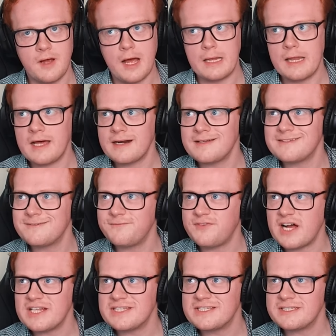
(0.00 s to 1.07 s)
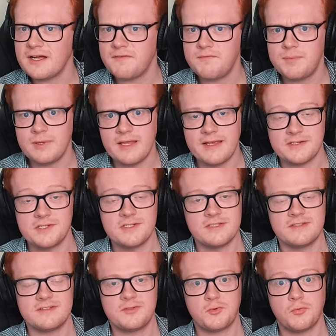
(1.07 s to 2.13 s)
A lot of fun stuff planned.
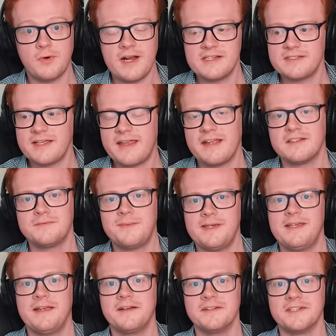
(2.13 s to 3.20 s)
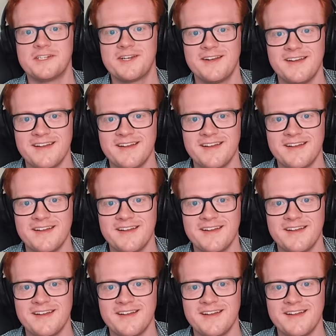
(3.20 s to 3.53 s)
Jesus Christ, I can't speak English.